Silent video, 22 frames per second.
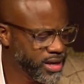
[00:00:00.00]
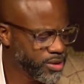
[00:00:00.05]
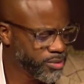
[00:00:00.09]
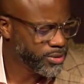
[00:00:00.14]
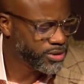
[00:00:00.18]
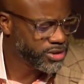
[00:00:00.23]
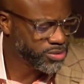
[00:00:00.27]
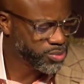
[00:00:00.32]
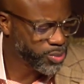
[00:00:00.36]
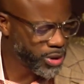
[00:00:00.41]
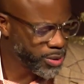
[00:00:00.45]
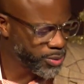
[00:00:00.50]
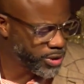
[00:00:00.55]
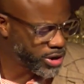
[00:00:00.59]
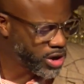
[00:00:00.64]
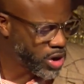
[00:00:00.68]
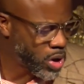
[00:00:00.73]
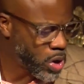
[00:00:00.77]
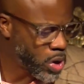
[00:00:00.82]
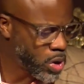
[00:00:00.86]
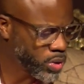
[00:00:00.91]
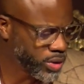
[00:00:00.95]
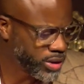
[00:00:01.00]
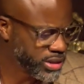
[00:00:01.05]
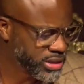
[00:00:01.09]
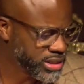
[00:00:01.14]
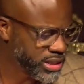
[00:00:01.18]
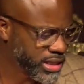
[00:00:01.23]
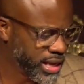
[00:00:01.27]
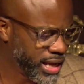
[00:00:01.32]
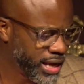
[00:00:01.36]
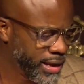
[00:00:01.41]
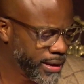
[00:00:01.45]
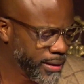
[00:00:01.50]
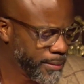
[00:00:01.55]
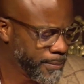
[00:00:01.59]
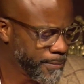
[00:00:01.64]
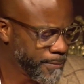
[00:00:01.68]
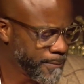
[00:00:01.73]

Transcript: which where we're called into light.